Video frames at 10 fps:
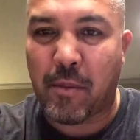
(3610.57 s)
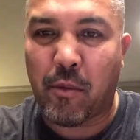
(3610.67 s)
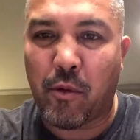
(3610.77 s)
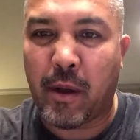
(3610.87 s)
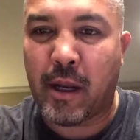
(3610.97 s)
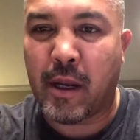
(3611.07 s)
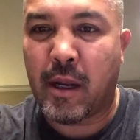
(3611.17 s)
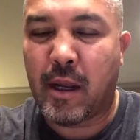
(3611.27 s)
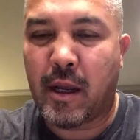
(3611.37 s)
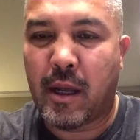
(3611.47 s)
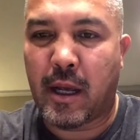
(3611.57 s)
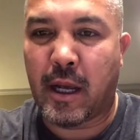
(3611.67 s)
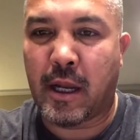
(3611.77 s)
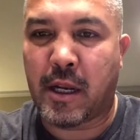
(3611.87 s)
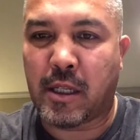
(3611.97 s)
head movement,
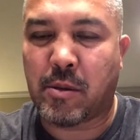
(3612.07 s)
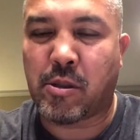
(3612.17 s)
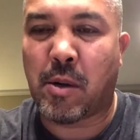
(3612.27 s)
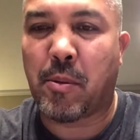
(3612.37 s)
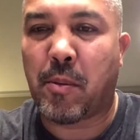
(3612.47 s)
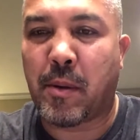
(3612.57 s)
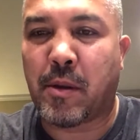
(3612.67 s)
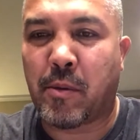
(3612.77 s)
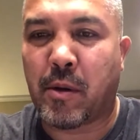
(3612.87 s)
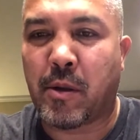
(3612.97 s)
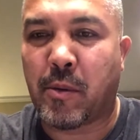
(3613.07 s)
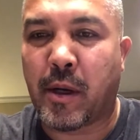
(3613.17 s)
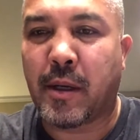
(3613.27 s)
and some jump rope in the ring.